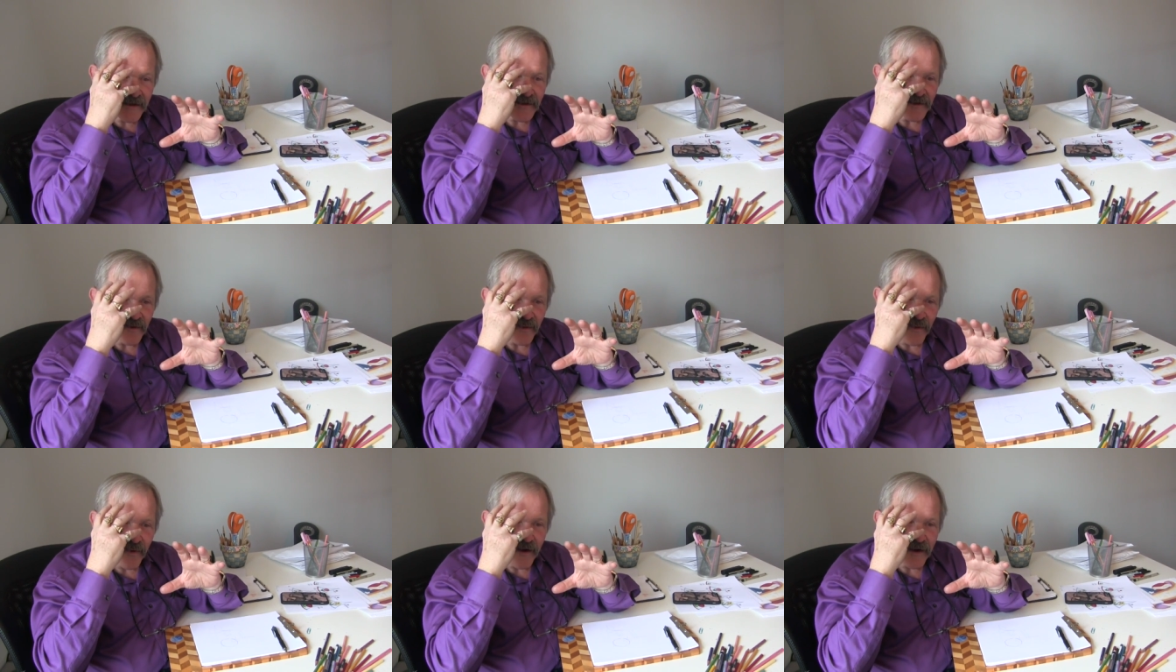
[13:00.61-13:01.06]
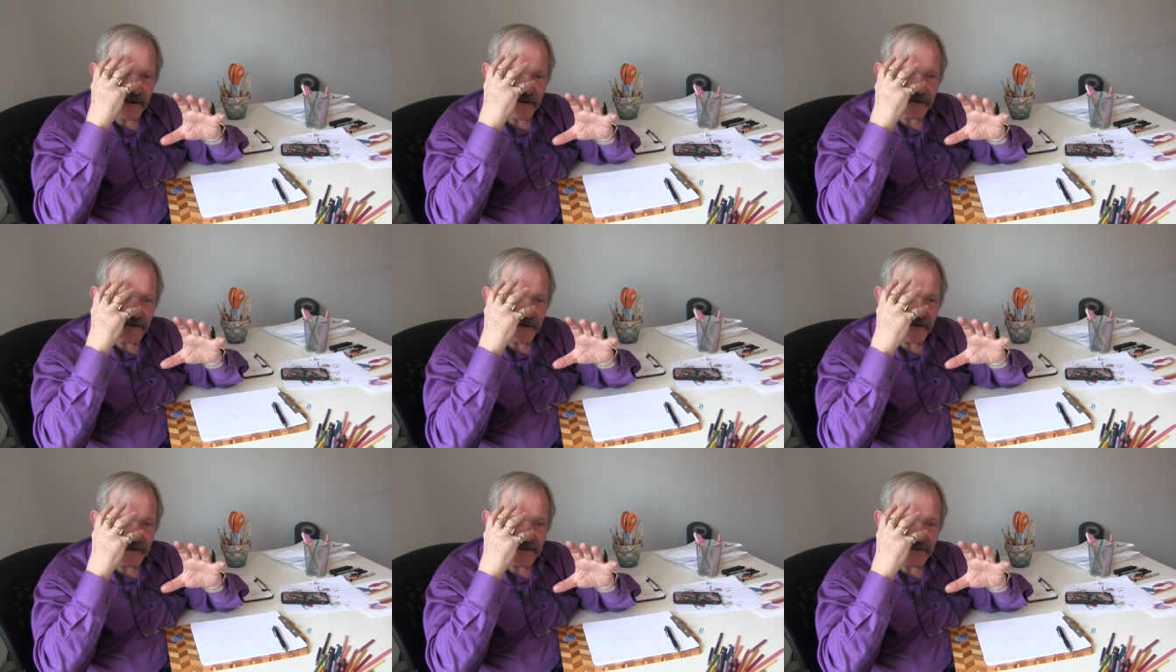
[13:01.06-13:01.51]
to
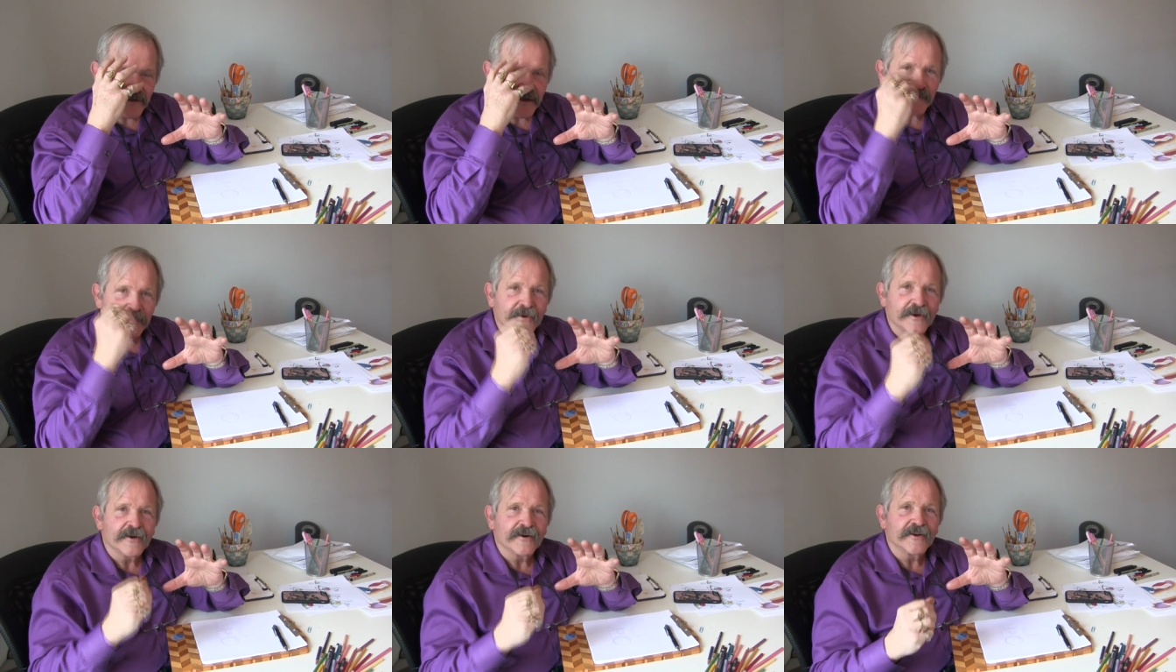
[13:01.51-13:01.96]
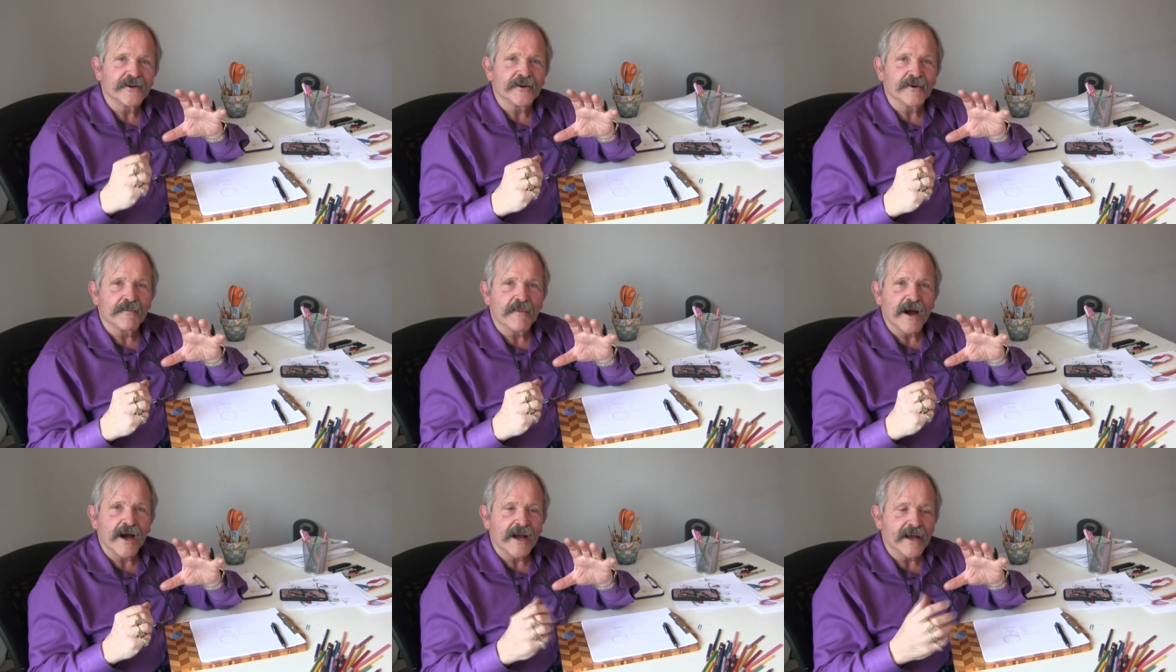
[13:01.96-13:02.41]
what is up here in
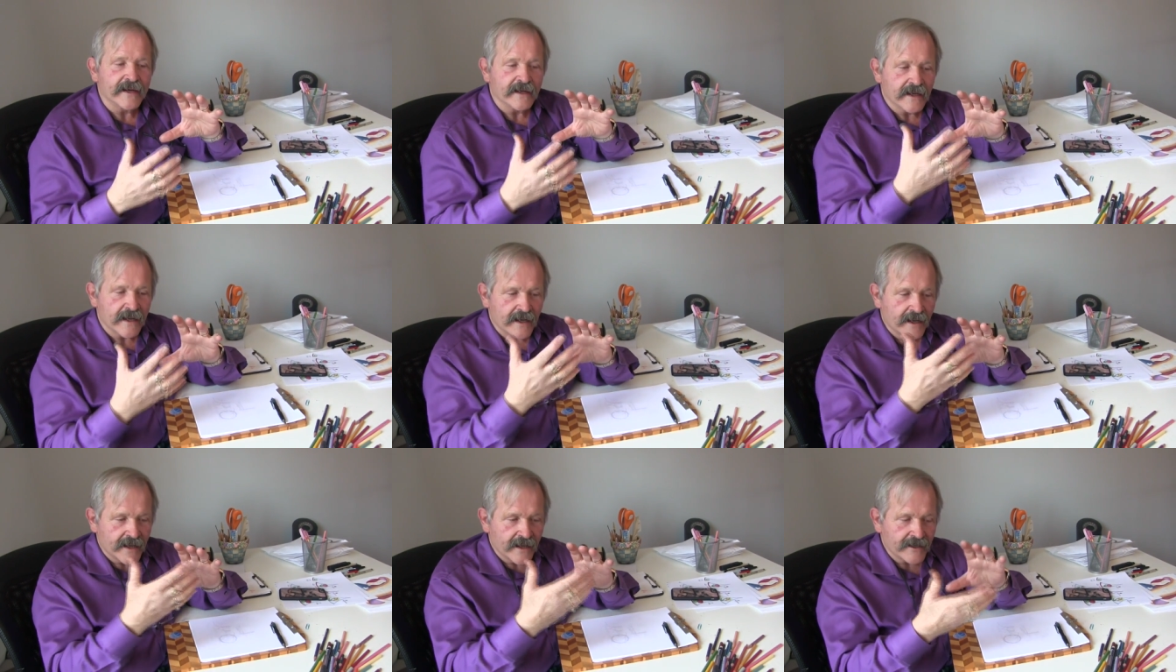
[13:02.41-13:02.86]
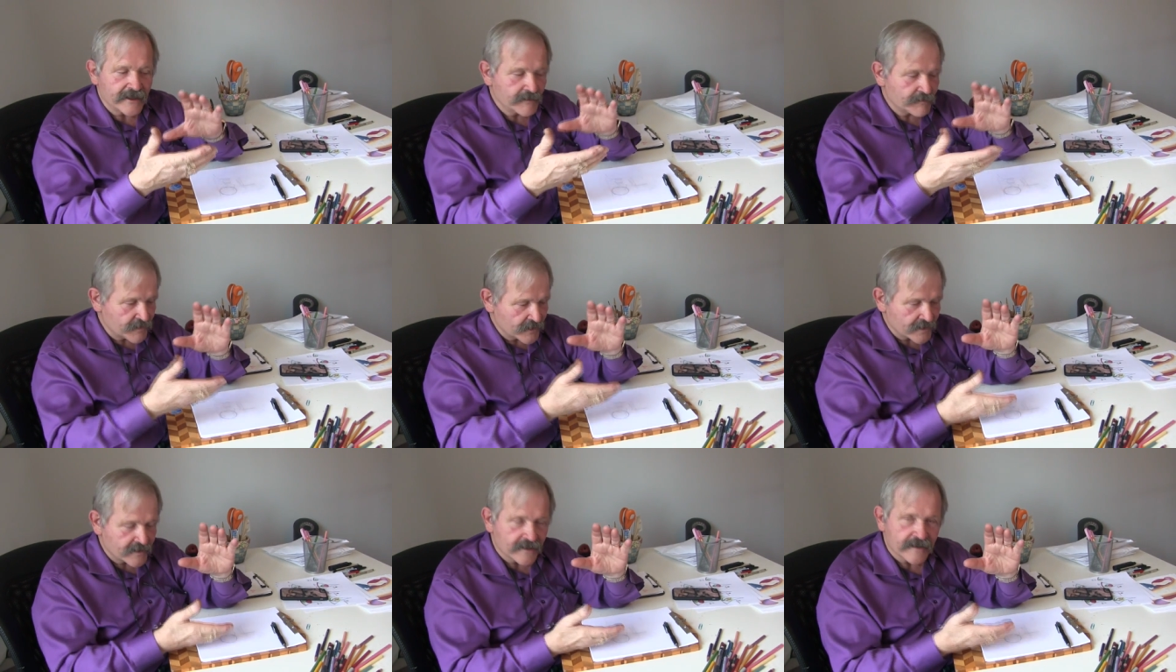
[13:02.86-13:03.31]
your mind, and you
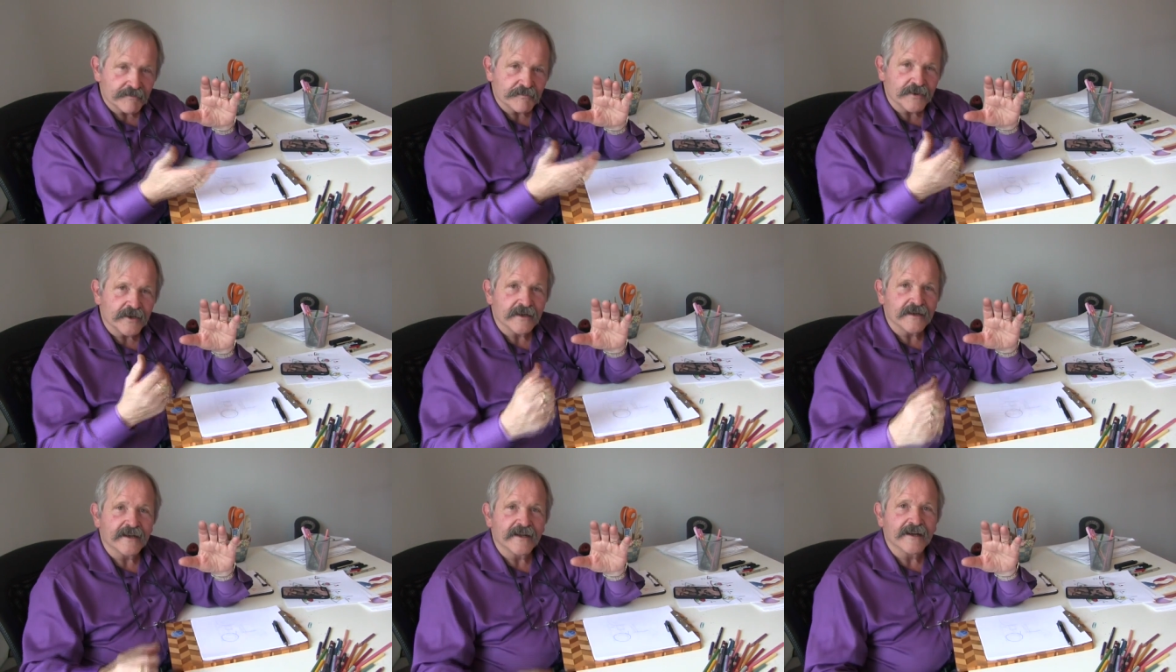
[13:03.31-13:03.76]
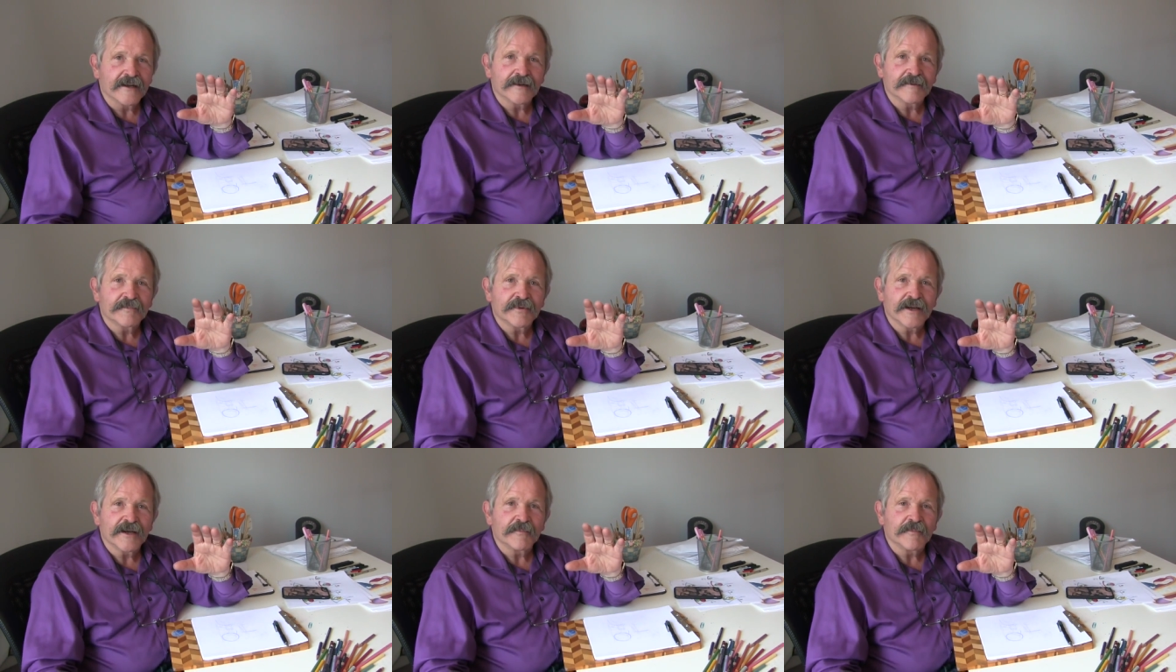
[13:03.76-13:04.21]
put it down
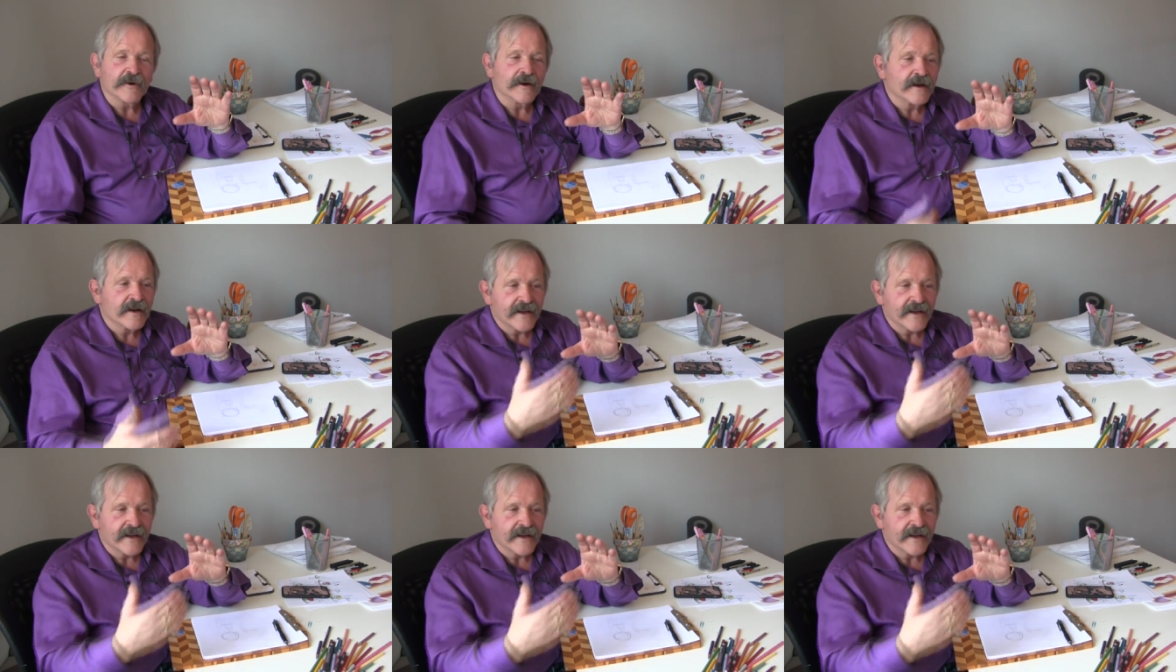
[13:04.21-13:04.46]
on paper.